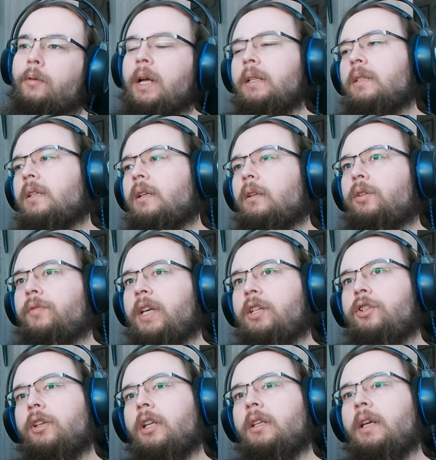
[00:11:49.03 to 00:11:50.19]
Iran's
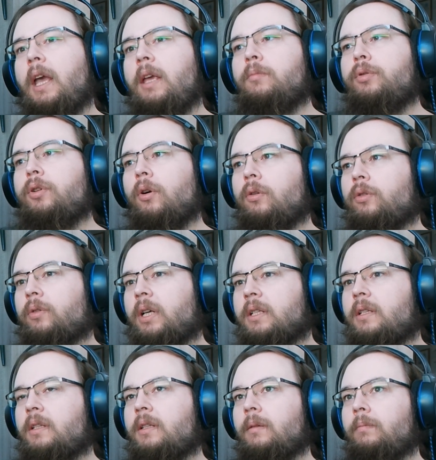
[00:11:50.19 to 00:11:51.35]
cultivation and game
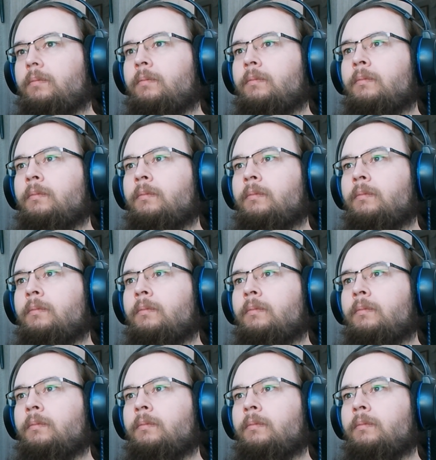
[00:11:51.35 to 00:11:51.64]
progress.